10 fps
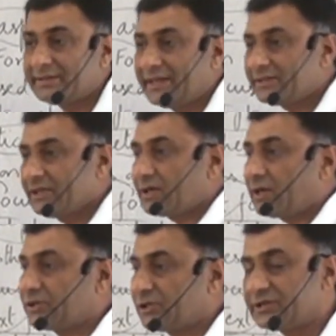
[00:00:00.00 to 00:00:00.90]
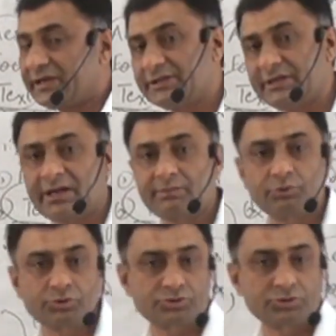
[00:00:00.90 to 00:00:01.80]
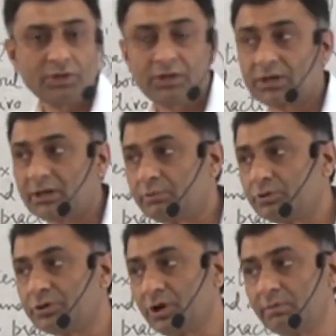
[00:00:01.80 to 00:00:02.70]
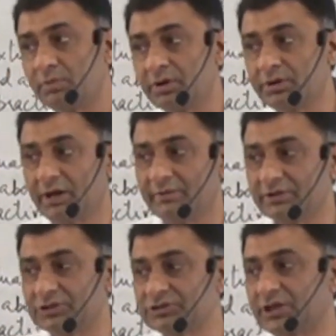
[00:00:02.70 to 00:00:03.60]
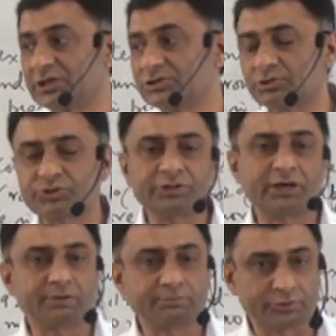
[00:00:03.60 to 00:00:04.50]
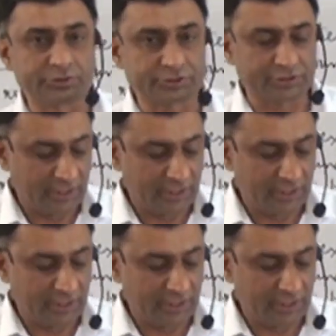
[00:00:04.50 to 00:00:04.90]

then there, on the other hand, there are books about drama, novel, short story or poetry.